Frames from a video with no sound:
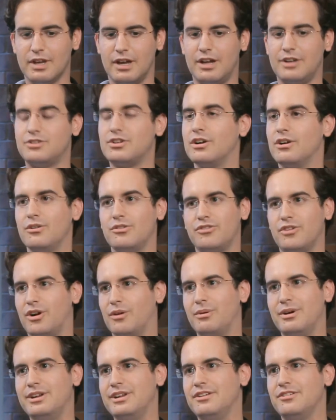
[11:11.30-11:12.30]
Charles
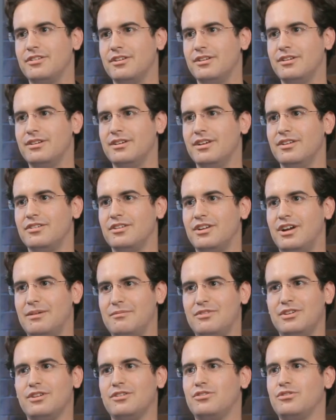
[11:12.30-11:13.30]
Darwin is an
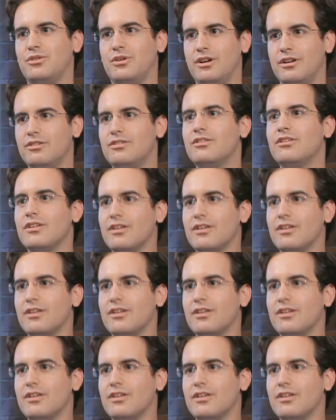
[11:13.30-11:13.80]
obvious choice.